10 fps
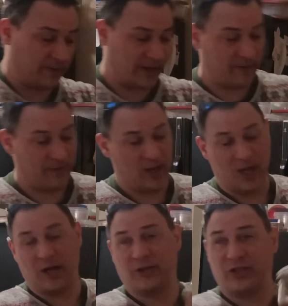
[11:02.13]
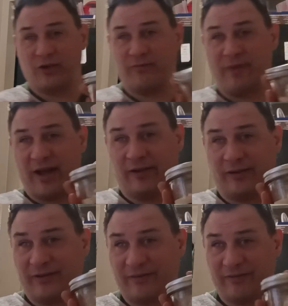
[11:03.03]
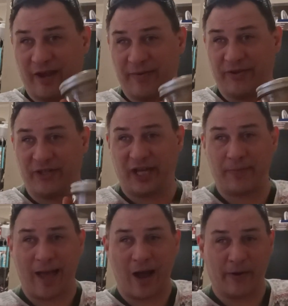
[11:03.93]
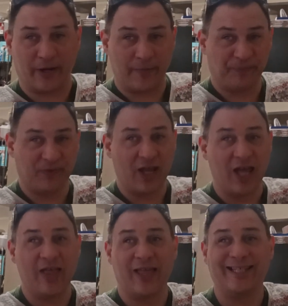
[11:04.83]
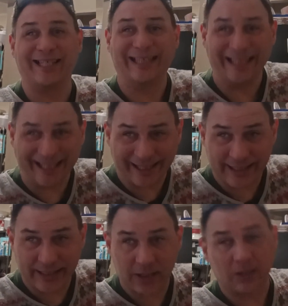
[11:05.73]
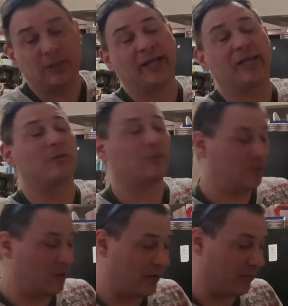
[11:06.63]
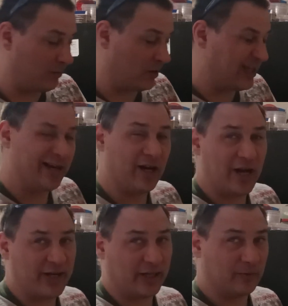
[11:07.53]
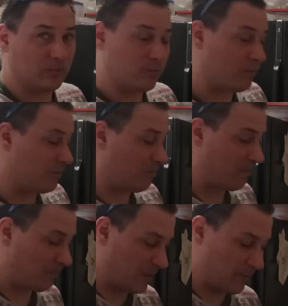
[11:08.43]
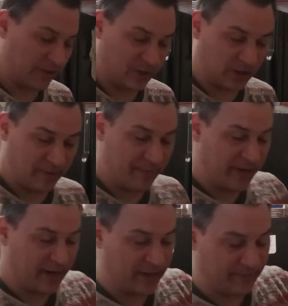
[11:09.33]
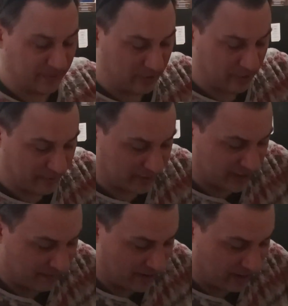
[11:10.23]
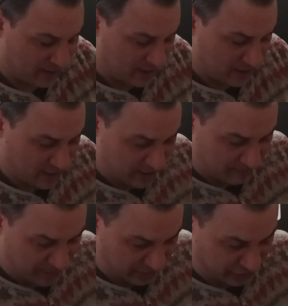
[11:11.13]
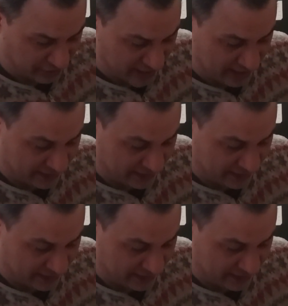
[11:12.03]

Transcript: Like, here's some of my famous leek powder. That's leeks, like, you know, it's like an onion. But it's a little bit bigger. So I'm going to take about a pinch of that in